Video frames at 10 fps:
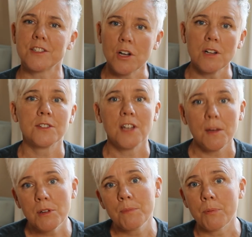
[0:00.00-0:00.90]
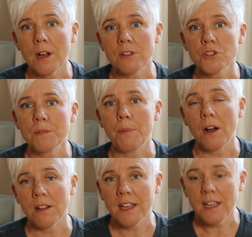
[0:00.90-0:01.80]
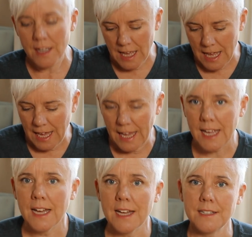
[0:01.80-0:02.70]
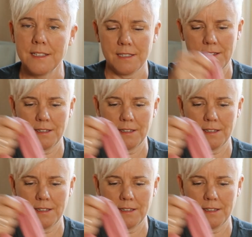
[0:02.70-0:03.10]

It's called double brushed poly, and